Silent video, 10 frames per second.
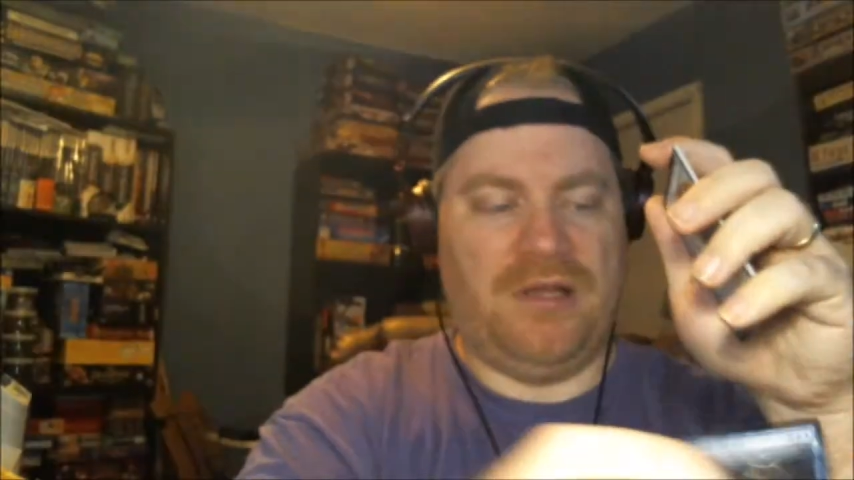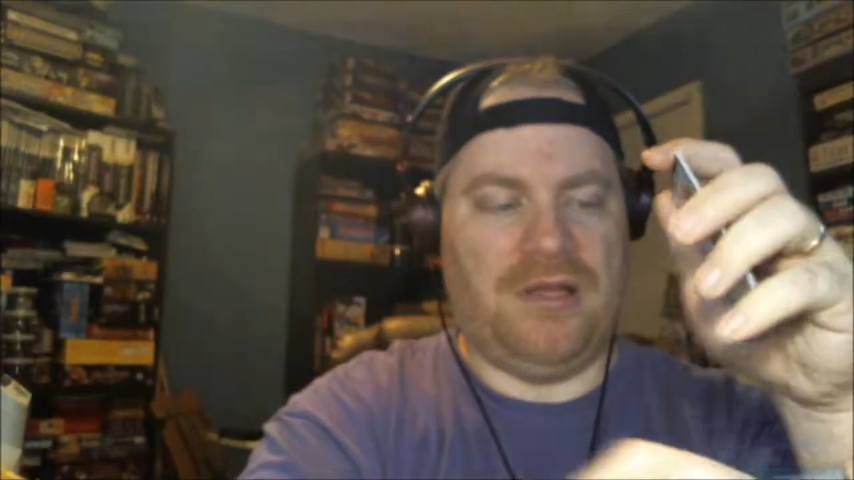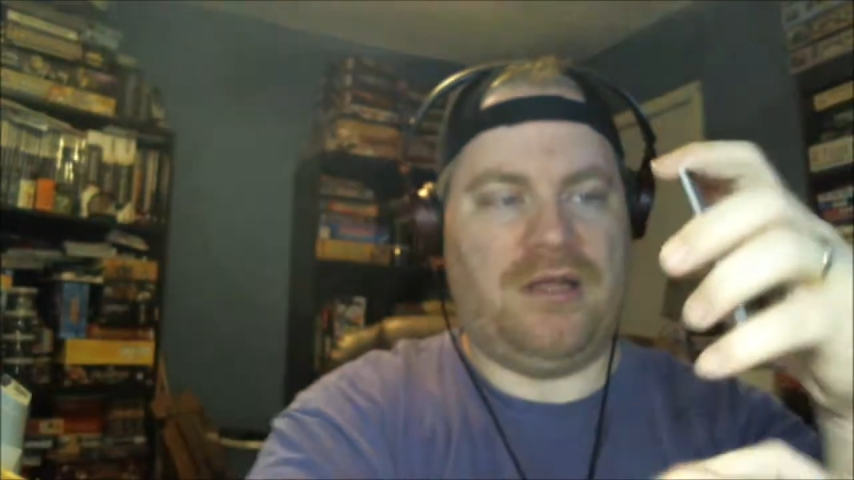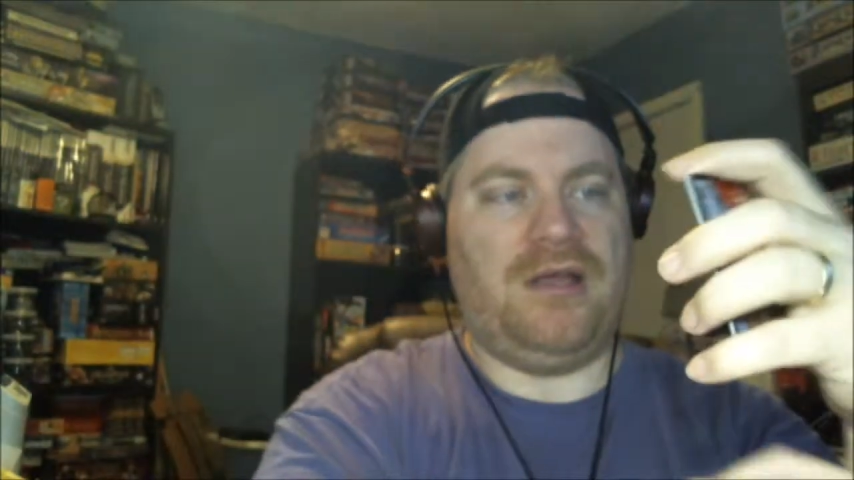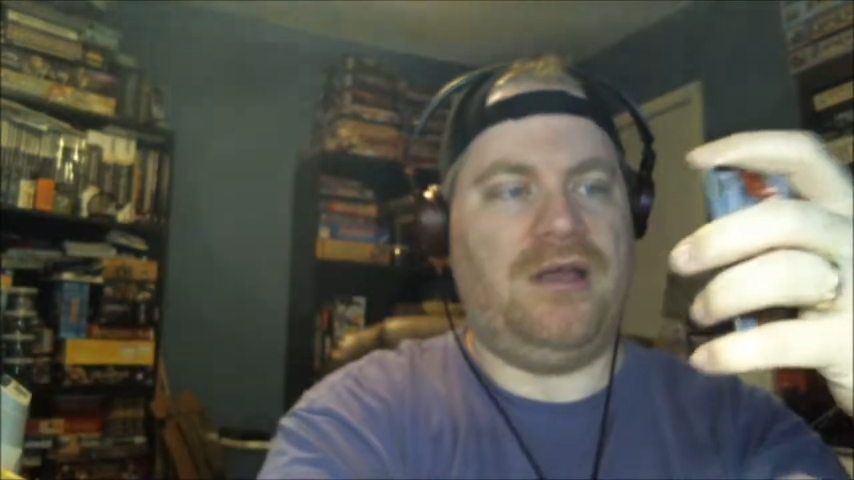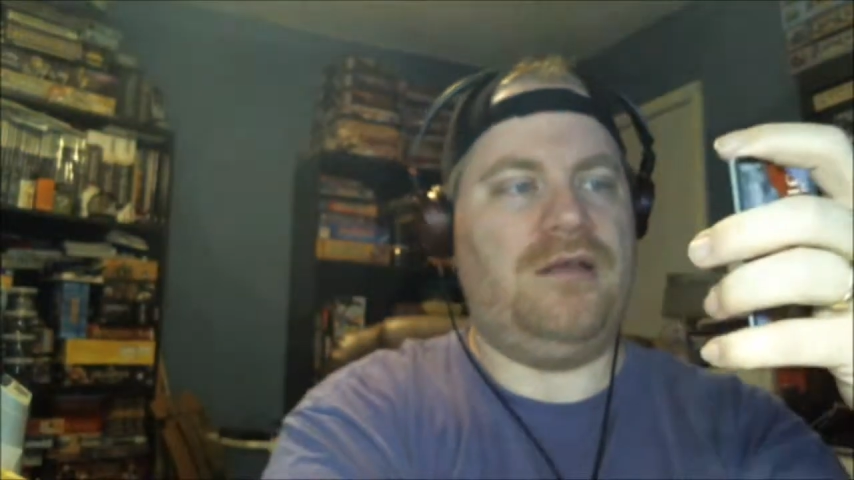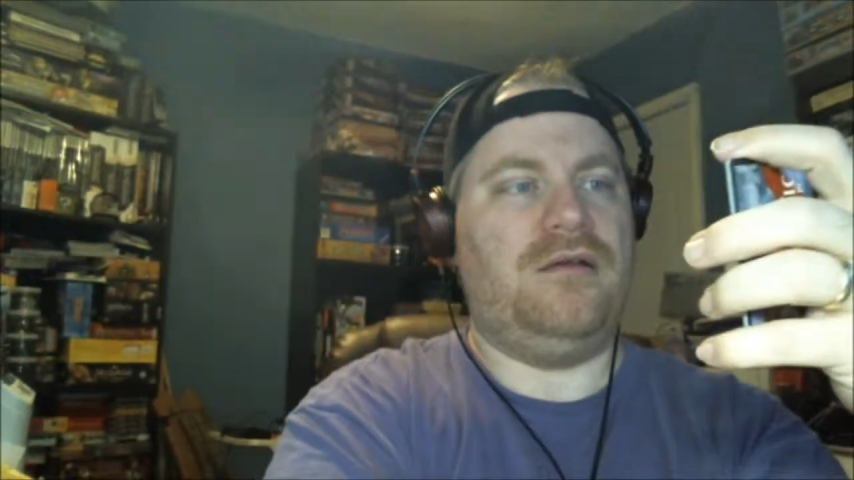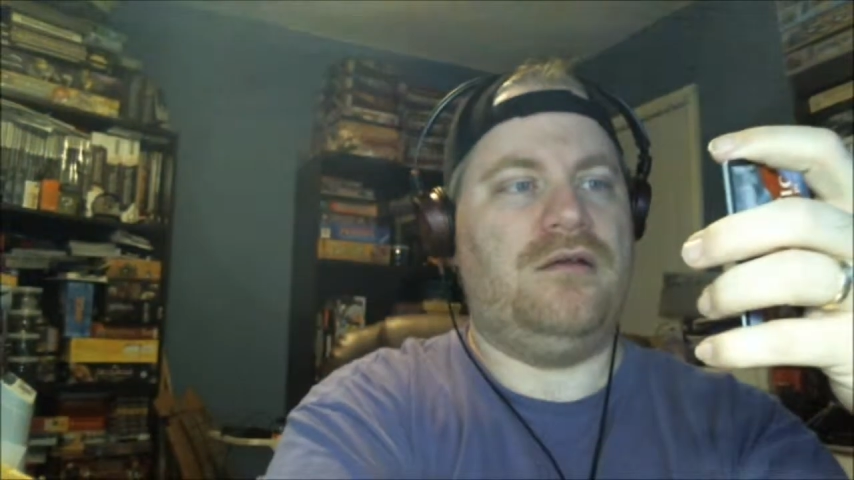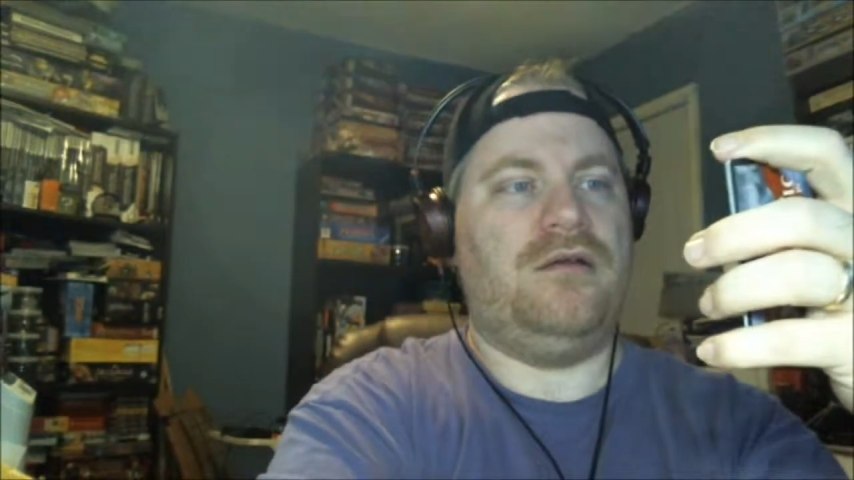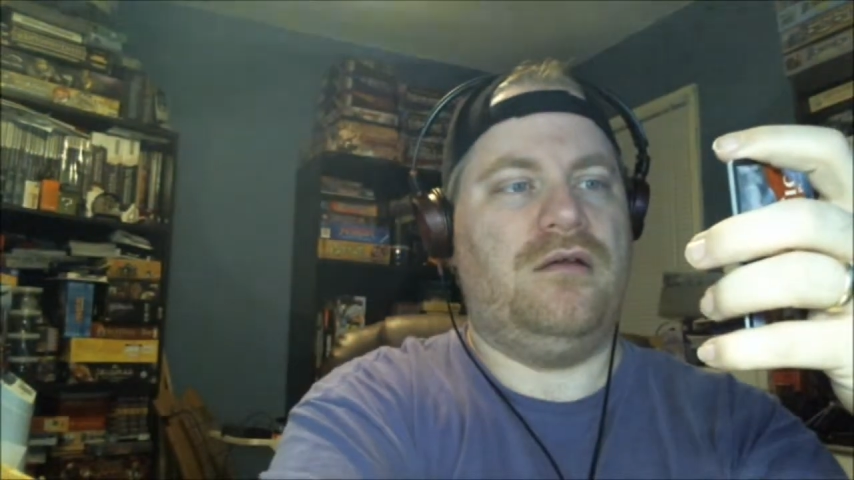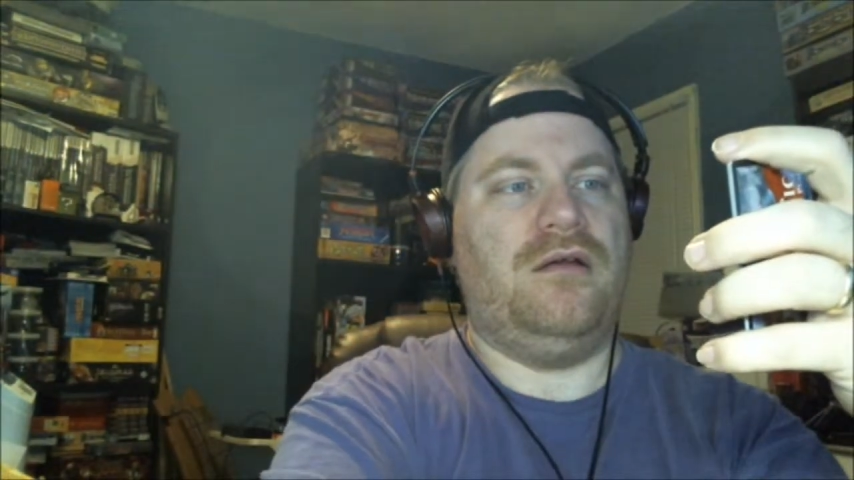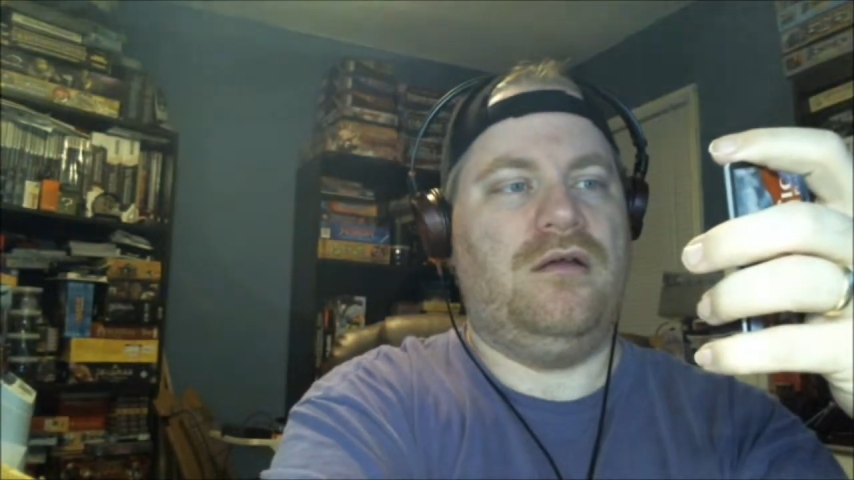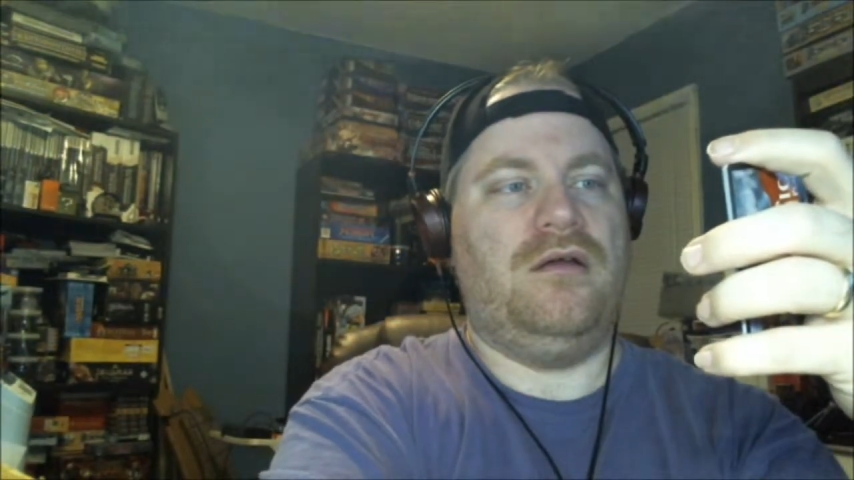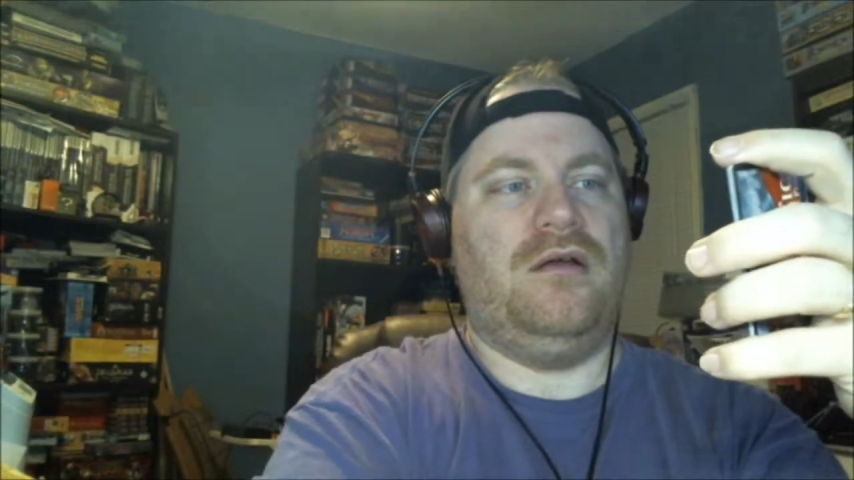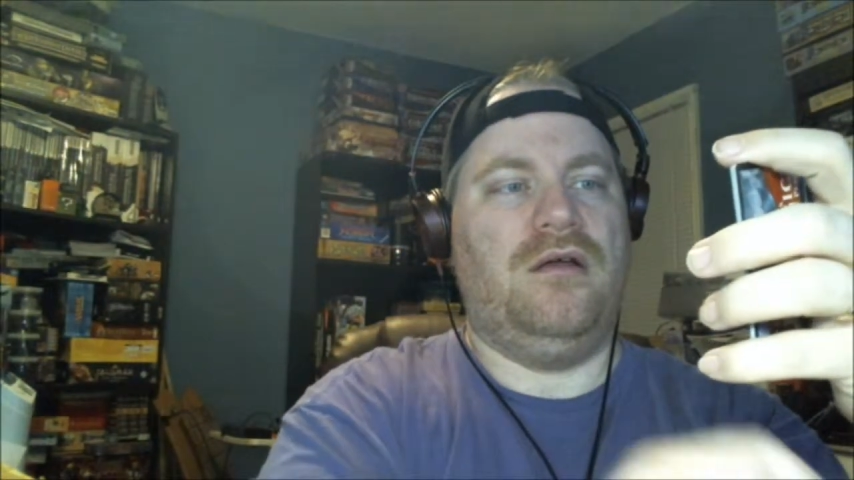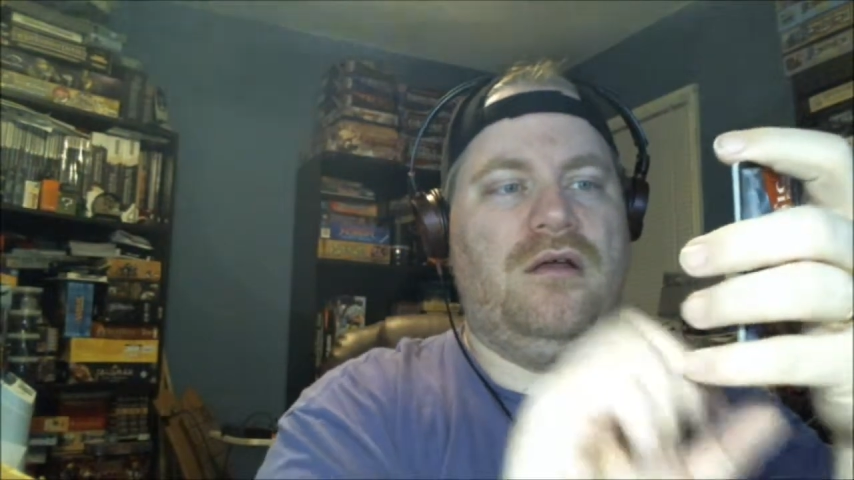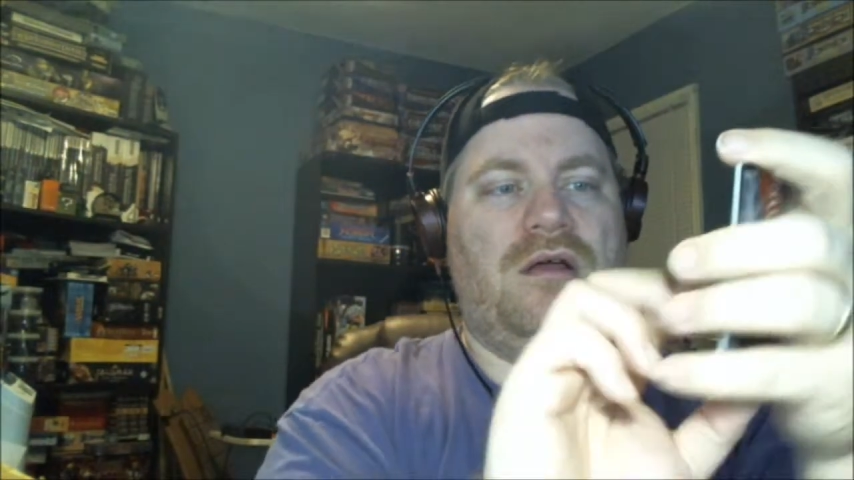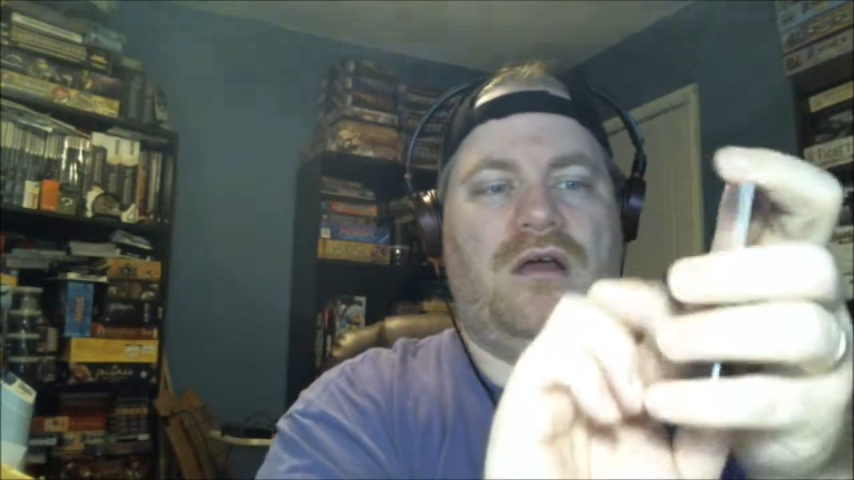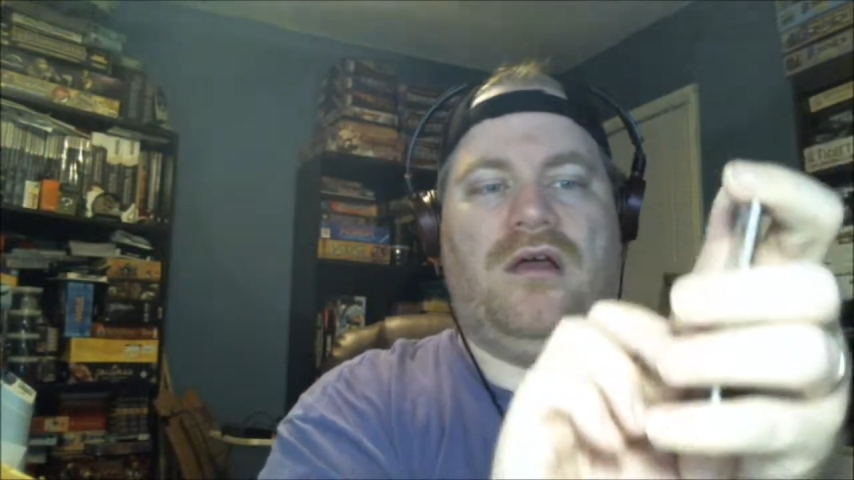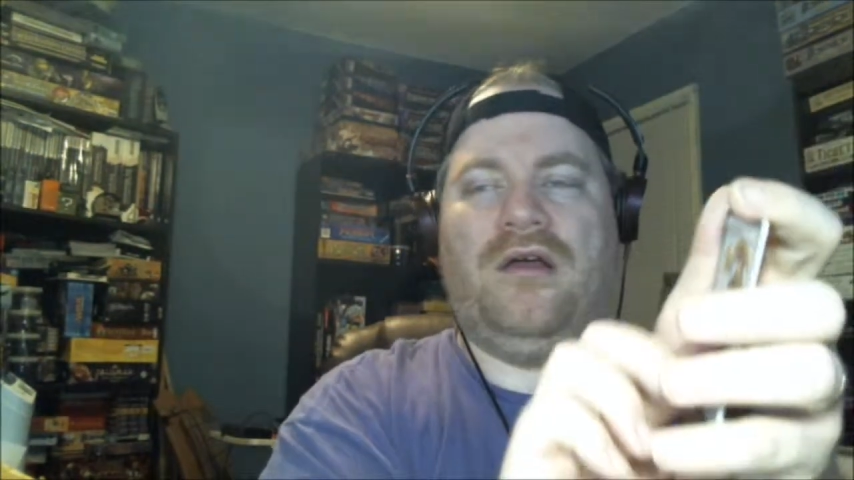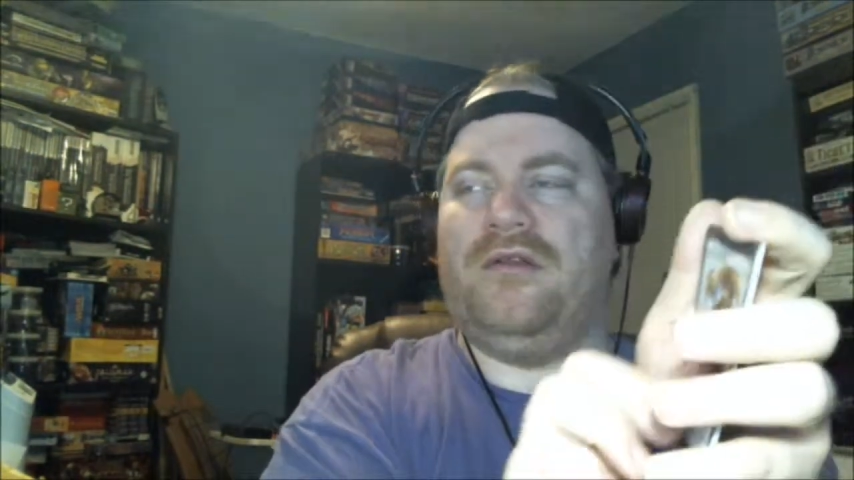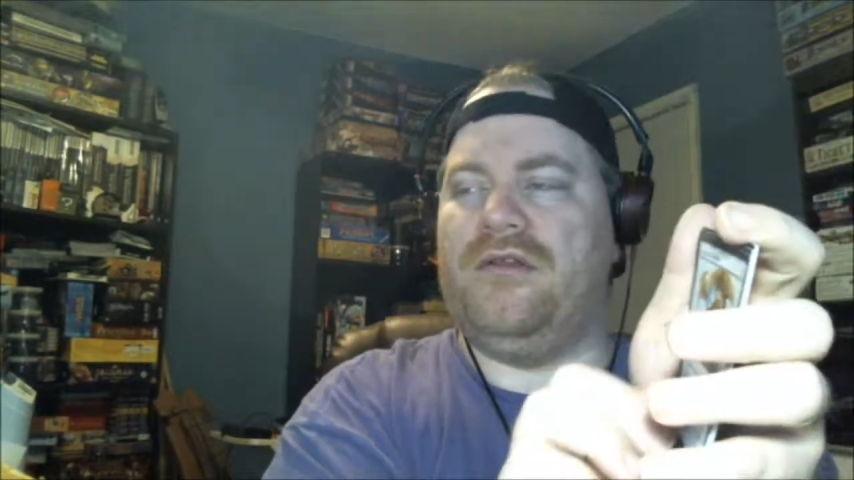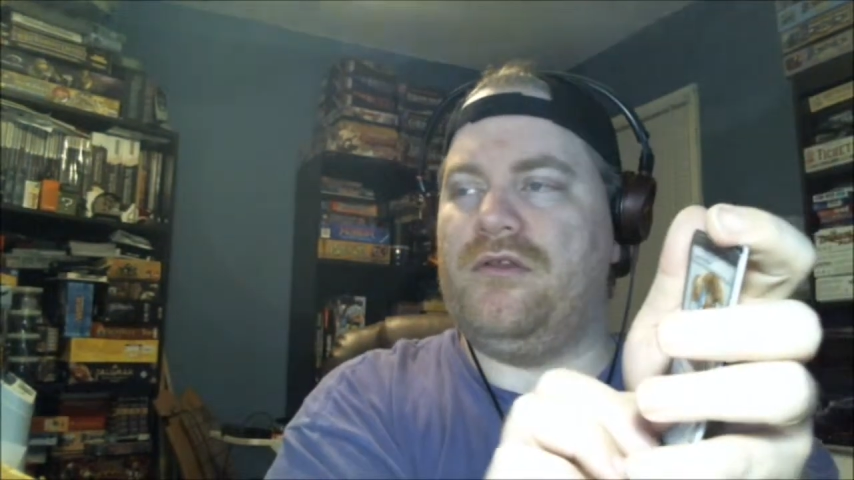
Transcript: that guy. Another